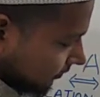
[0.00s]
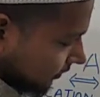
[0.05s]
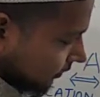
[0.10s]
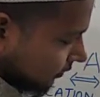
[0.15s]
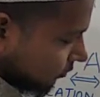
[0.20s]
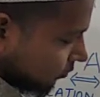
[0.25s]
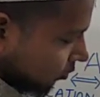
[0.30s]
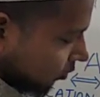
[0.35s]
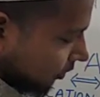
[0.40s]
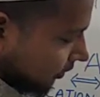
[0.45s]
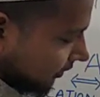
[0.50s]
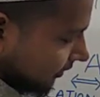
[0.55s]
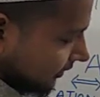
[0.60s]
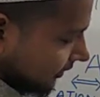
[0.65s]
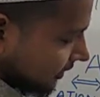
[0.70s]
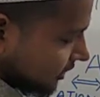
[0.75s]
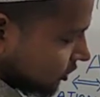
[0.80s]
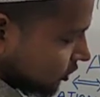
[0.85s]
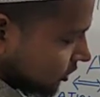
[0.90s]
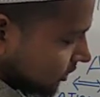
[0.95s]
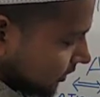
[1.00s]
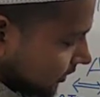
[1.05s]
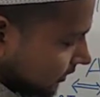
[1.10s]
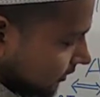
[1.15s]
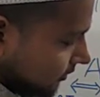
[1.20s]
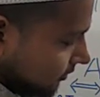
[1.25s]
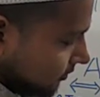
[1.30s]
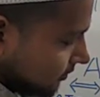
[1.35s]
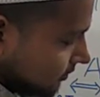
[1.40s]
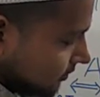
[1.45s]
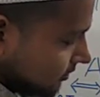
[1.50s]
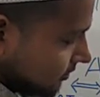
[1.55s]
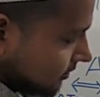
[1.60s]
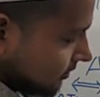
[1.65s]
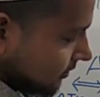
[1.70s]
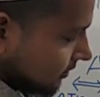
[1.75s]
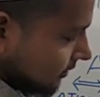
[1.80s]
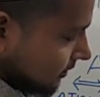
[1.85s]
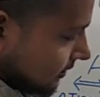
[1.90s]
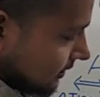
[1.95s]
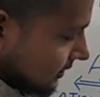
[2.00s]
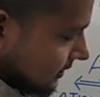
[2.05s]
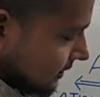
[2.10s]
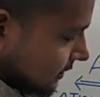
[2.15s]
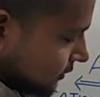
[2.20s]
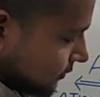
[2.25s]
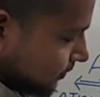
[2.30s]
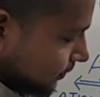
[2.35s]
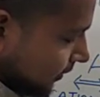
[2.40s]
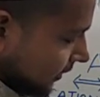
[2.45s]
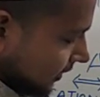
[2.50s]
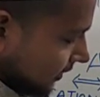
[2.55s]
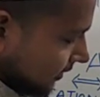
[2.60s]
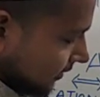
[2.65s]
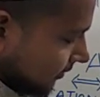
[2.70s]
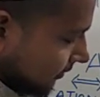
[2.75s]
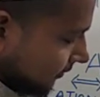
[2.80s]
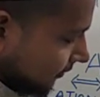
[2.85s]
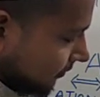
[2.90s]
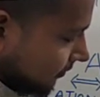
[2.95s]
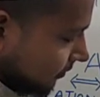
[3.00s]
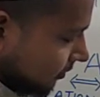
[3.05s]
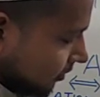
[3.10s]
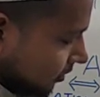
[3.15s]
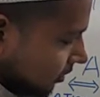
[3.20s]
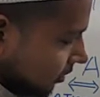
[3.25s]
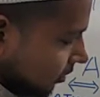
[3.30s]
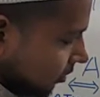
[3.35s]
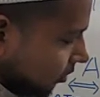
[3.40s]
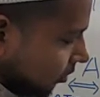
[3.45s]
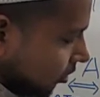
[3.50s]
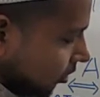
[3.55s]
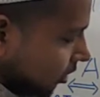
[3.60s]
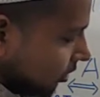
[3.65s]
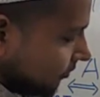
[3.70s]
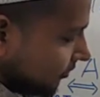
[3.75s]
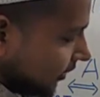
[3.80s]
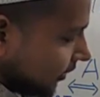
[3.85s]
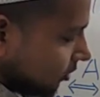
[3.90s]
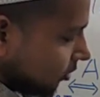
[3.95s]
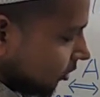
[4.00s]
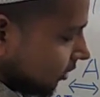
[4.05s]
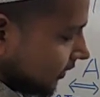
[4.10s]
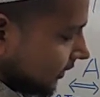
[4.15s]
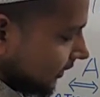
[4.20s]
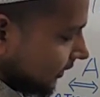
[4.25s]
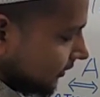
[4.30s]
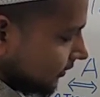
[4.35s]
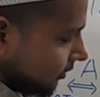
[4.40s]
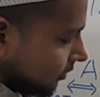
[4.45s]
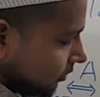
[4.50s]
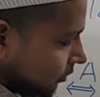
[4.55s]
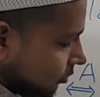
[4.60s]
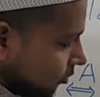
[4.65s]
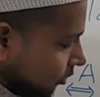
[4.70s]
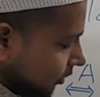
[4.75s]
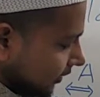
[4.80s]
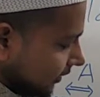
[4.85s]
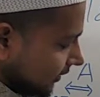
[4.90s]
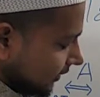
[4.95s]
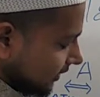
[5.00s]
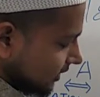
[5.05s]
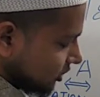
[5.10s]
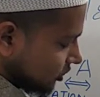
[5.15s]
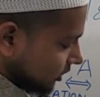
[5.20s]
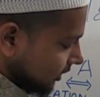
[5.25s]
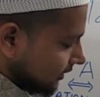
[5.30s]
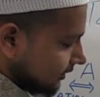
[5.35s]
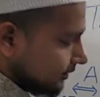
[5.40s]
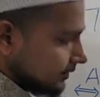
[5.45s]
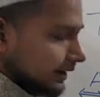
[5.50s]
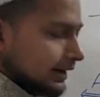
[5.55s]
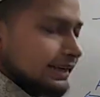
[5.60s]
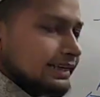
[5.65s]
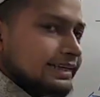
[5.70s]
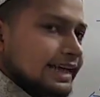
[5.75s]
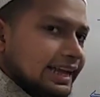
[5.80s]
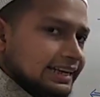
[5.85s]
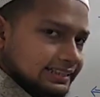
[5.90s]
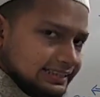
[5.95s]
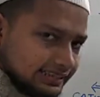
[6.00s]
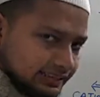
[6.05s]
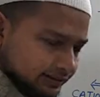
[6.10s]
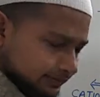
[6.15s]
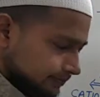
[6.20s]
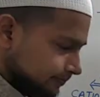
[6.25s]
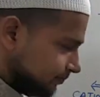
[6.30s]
Coordination sphere, or we call it coordination entity.